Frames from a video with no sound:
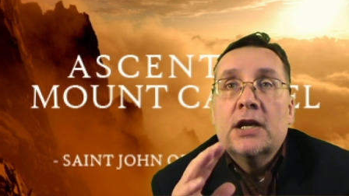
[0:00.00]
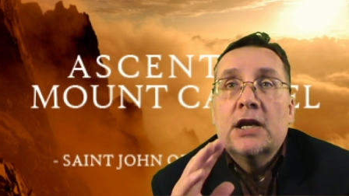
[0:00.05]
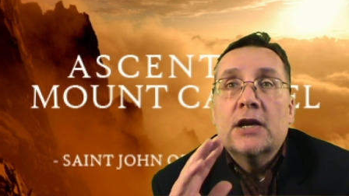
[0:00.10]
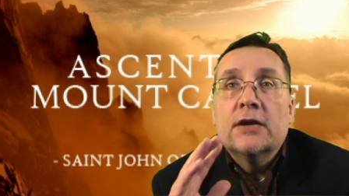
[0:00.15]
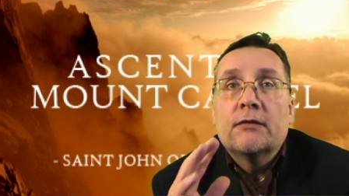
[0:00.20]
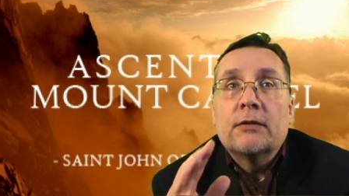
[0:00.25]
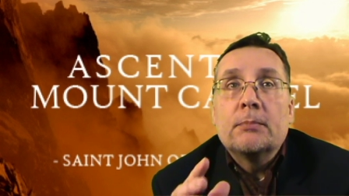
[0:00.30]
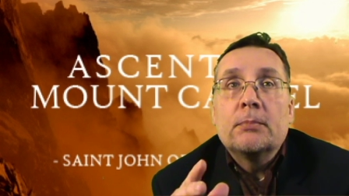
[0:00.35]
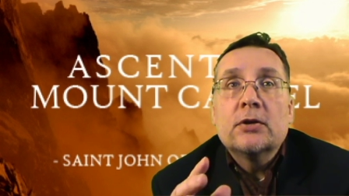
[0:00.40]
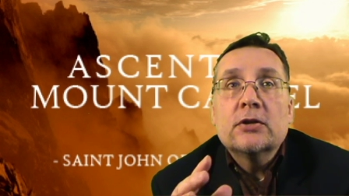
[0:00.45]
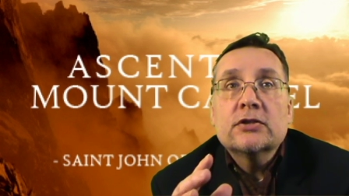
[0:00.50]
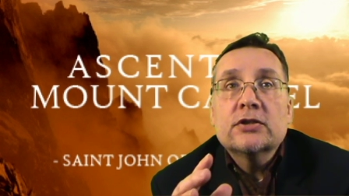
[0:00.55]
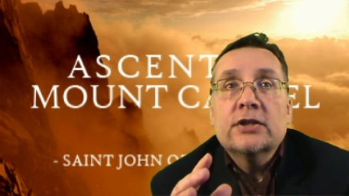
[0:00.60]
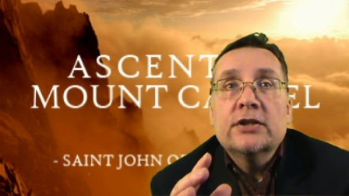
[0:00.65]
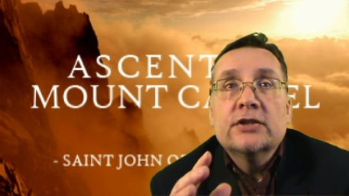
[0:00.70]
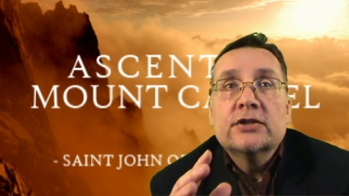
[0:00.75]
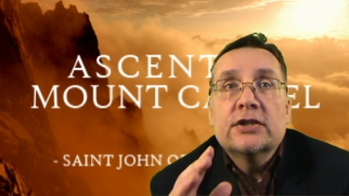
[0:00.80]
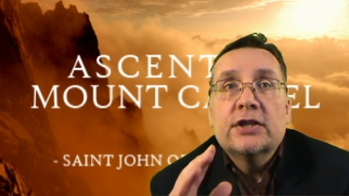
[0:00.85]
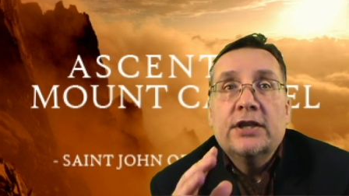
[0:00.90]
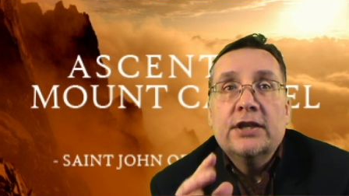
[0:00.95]
If a
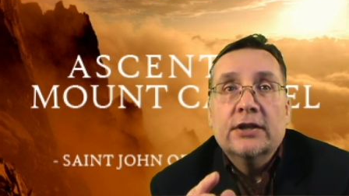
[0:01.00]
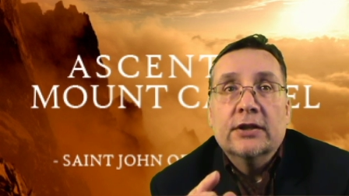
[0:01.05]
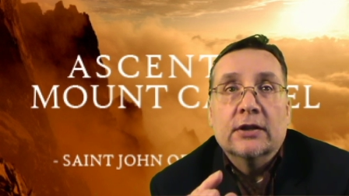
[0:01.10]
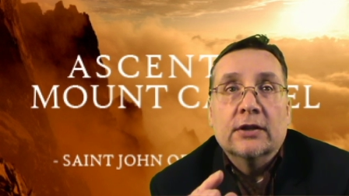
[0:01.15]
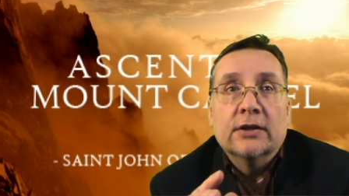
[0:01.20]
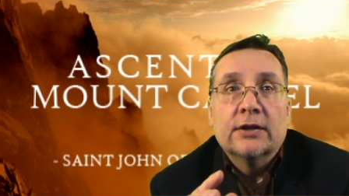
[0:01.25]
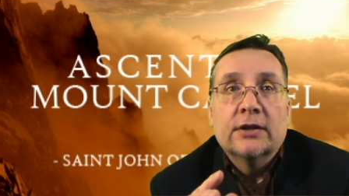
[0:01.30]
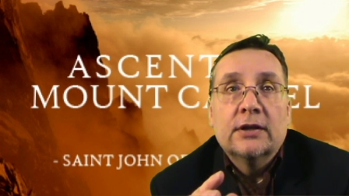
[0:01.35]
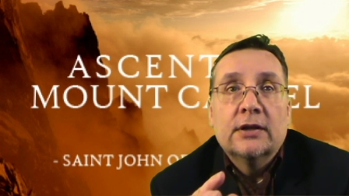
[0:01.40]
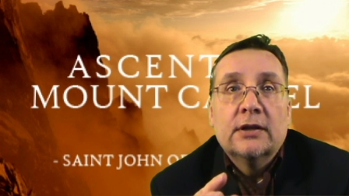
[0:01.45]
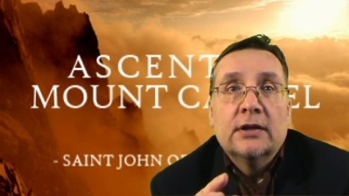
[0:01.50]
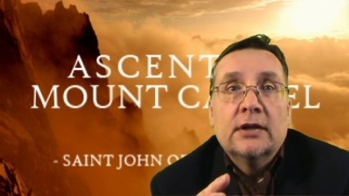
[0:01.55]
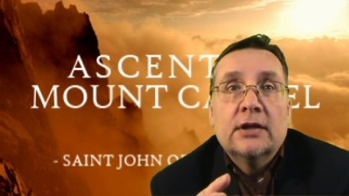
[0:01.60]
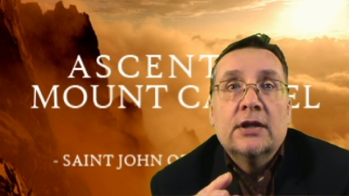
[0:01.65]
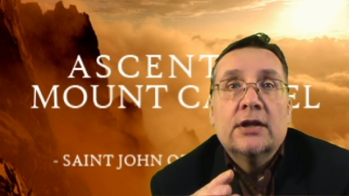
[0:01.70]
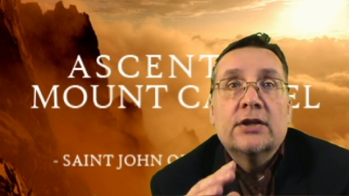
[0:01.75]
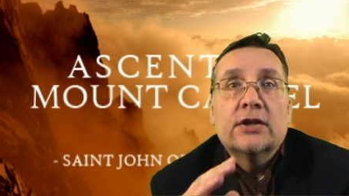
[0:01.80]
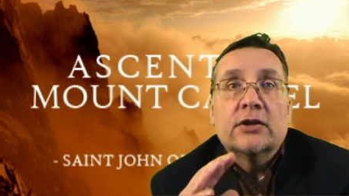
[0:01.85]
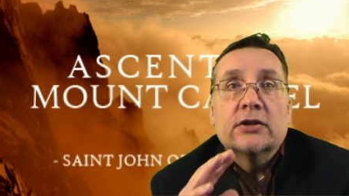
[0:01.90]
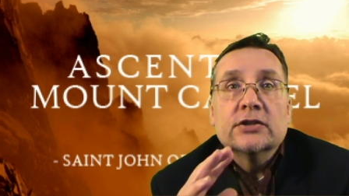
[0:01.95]
person is healed,
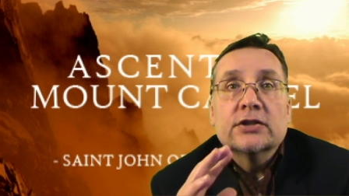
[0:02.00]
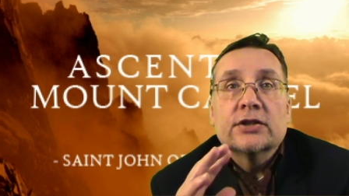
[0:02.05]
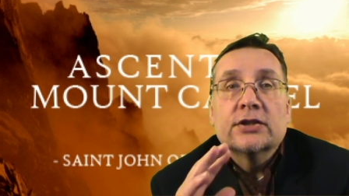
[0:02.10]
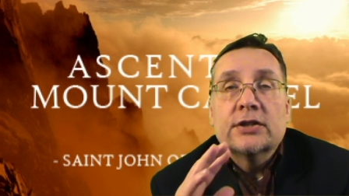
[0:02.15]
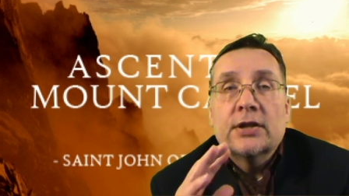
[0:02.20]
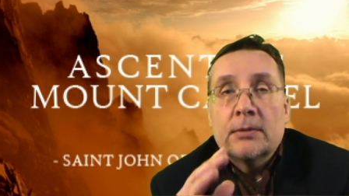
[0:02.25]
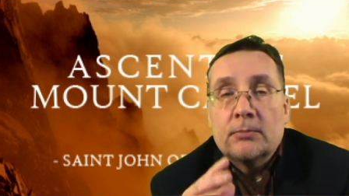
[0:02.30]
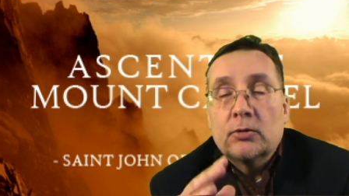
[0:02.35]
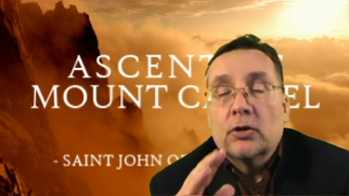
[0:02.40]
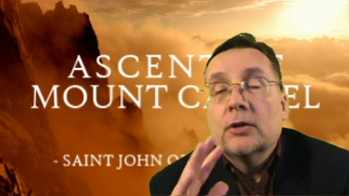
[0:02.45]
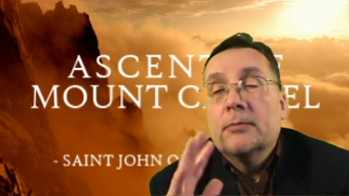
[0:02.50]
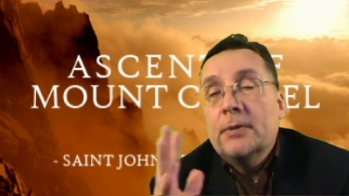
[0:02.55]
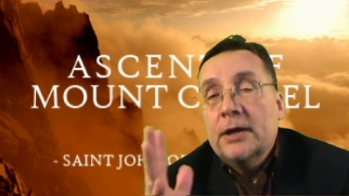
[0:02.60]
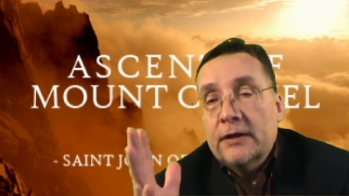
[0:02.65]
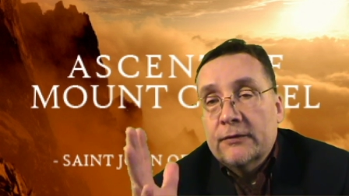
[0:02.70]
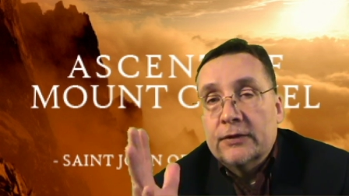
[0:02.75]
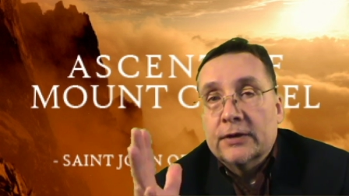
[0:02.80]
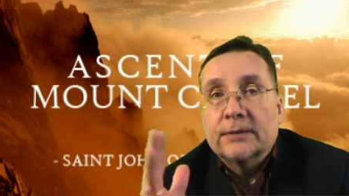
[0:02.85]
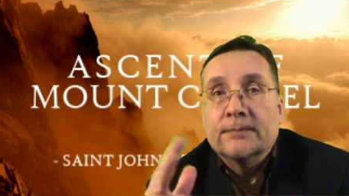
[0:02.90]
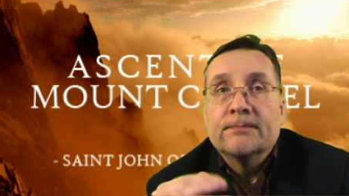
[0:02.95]
there is a temporal
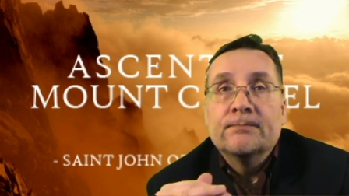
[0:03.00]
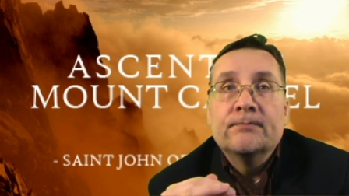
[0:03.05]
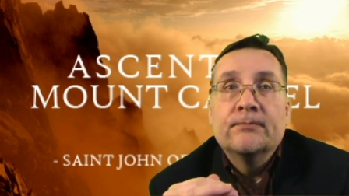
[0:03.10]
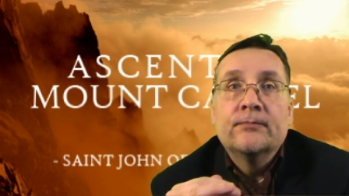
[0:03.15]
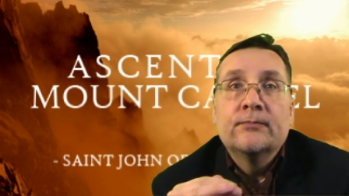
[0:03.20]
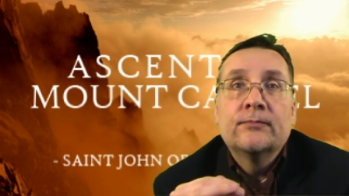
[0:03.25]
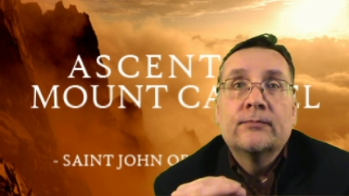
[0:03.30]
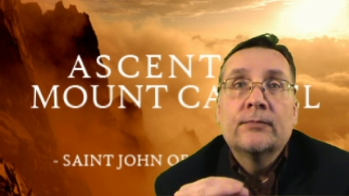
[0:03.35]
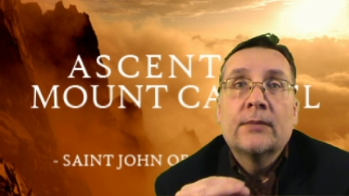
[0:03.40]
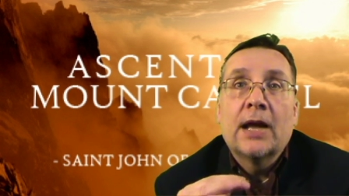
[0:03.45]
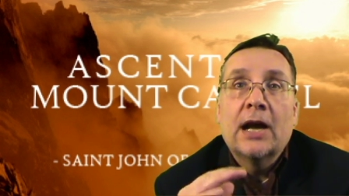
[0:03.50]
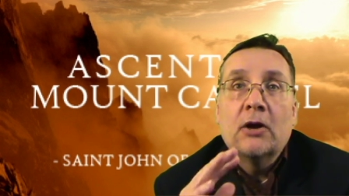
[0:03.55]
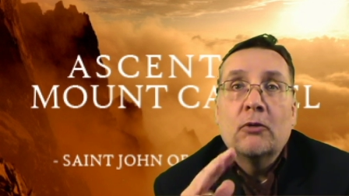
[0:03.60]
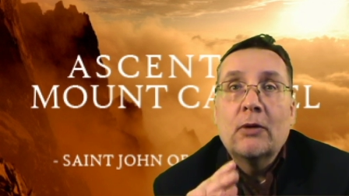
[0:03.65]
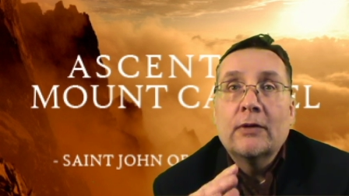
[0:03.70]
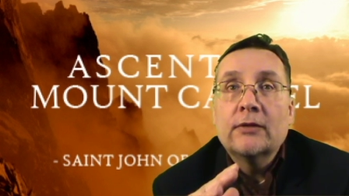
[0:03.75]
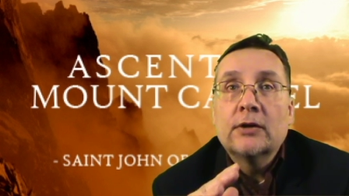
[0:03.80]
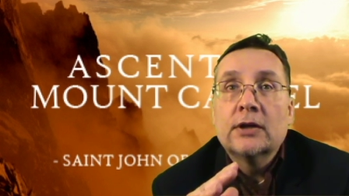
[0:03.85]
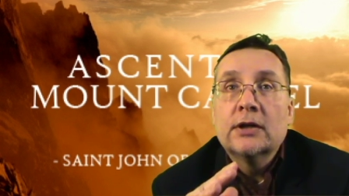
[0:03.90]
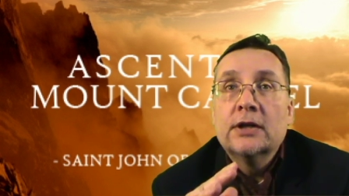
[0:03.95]
benefit.
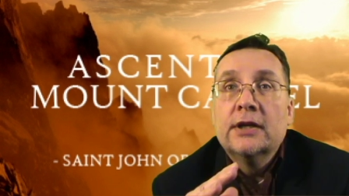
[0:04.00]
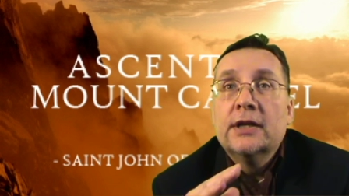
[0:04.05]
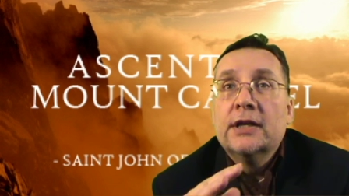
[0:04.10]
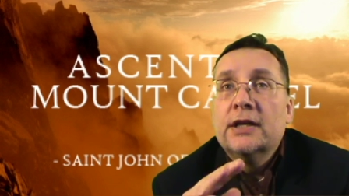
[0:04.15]
However,